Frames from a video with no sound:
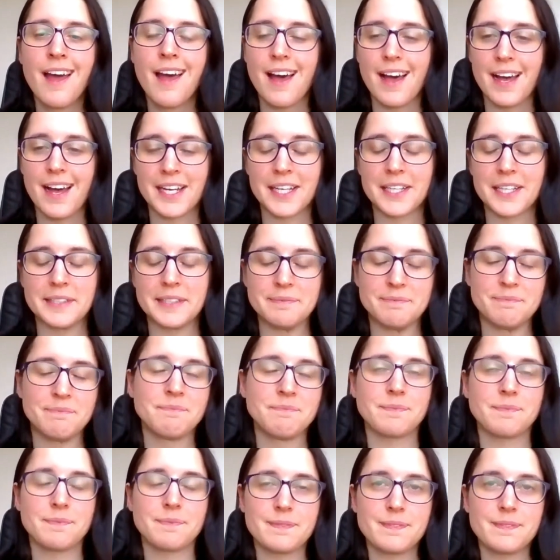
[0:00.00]
Um,
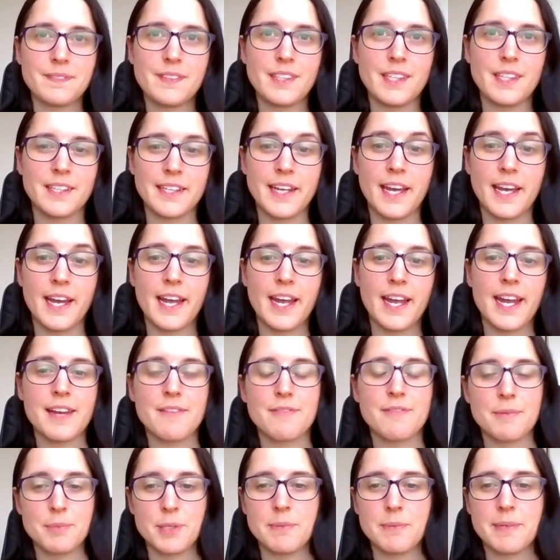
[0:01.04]
Yay for
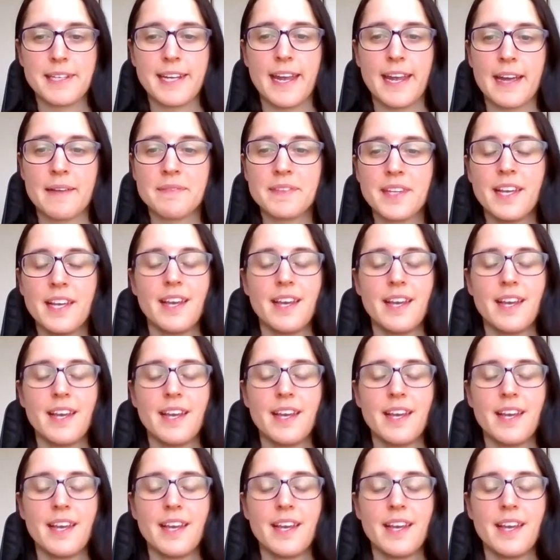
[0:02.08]
pubic hair.